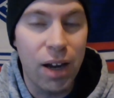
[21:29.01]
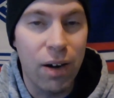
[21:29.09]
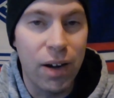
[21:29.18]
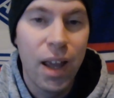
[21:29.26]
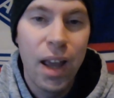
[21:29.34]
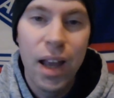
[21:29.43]
And
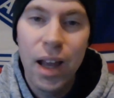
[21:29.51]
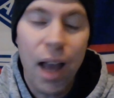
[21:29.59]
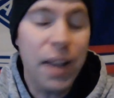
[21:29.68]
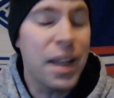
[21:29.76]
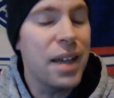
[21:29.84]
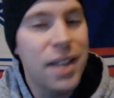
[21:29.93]

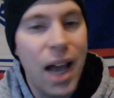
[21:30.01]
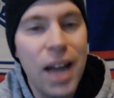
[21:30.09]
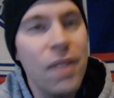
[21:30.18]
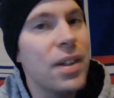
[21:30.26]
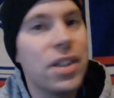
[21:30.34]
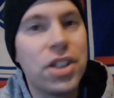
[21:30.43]
again, not
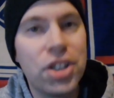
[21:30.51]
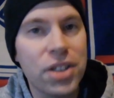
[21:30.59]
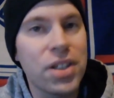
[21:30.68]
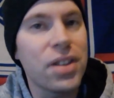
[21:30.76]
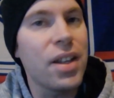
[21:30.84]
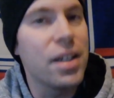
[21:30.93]
even just
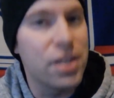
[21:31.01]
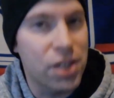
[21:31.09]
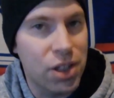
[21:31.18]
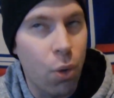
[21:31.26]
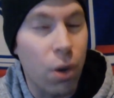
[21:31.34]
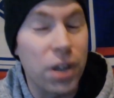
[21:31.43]
that they didn't
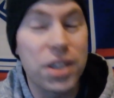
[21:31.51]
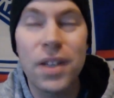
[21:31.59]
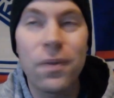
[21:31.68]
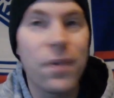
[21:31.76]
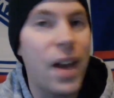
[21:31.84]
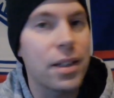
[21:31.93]
score. It's just the
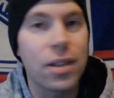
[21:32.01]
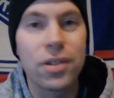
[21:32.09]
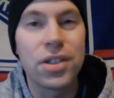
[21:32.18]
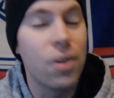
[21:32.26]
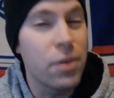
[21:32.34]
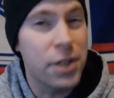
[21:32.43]
fact that there's
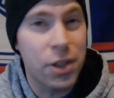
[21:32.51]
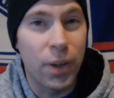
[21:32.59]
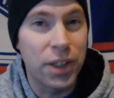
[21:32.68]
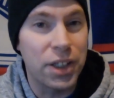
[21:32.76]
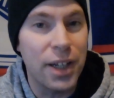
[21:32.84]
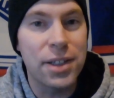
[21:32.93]
no scoring
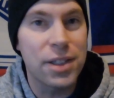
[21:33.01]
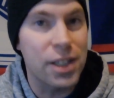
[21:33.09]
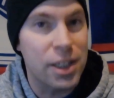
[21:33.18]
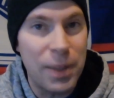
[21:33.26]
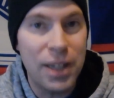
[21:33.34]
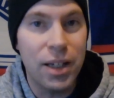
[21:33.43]
chances to
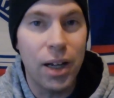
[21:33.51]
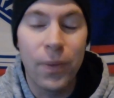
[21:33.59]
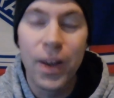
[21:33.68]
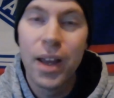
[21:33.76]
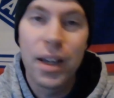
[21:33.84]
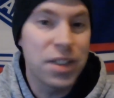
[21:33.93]
speak of.
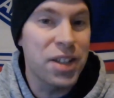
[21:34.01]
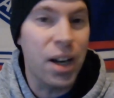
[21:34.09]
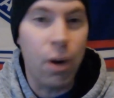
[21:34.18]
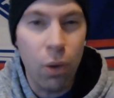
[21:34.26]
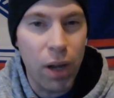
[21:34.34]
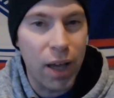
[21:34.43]
Just not a
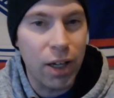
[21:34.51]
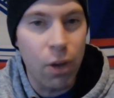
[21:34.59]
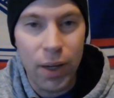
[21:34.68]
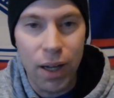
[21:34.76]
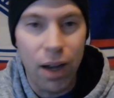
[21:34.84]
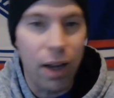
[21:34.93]
whole lot
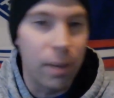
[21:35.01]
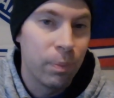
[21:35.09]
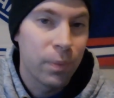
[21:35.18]
going on.